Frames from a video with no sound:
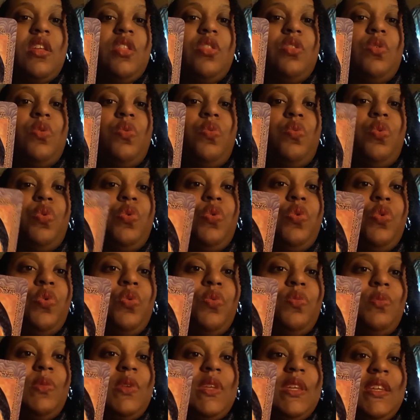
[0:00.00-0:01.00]
The
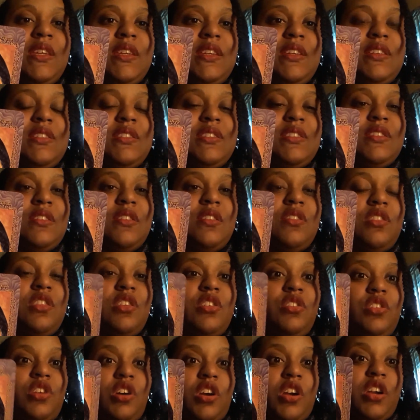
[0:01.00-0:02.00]
womb is the
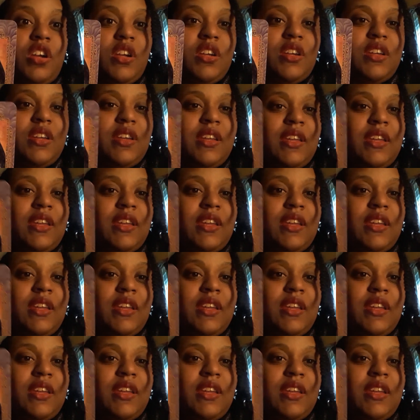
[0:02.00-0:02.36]
dark.